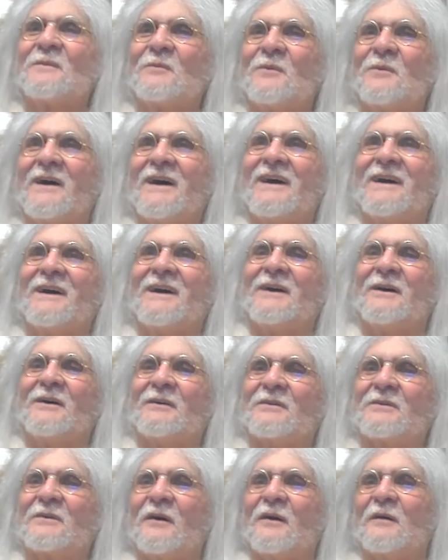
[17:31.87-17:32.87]

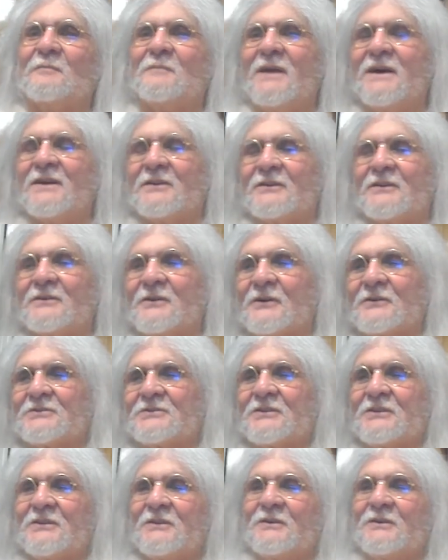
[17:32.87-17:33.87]
Wow, call me in their
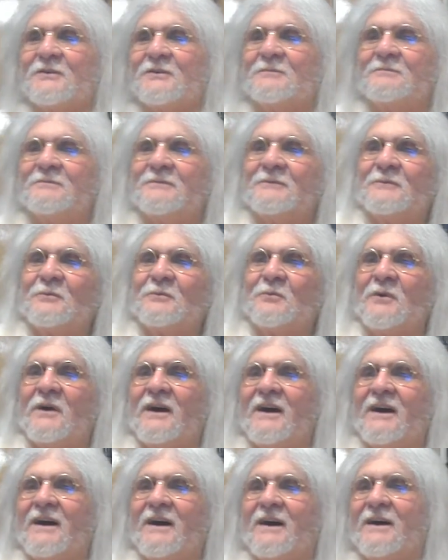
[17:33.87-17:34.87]
nursing home. Mm-hmm.
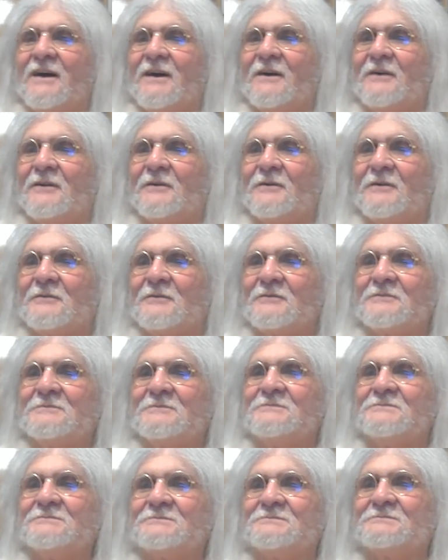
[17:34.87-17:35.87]
Wow.
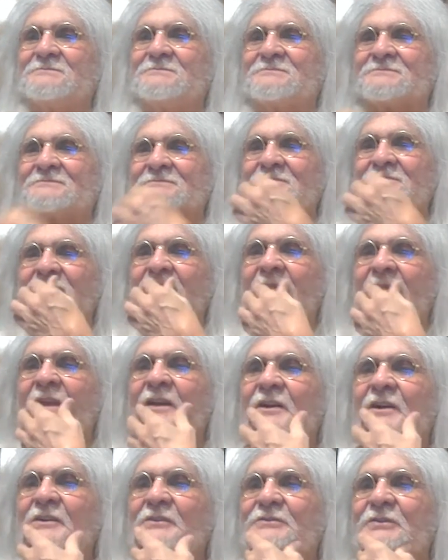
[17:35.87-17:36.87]
Hmm.
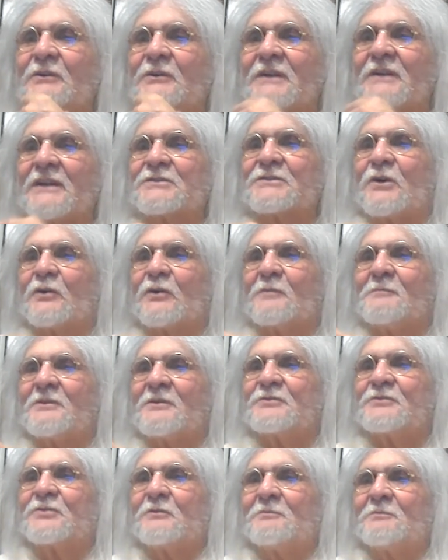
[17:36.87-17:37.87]
So let's go to
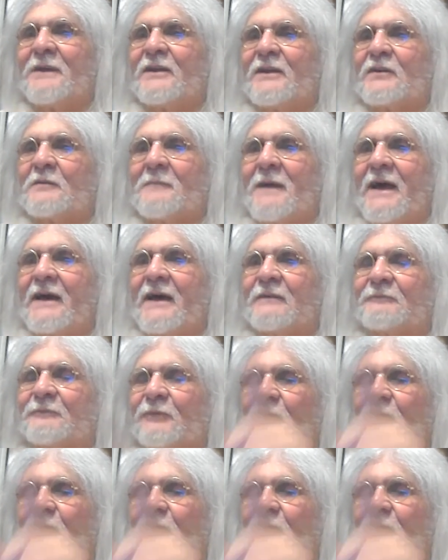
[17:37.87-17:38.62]
Mr. Beetleman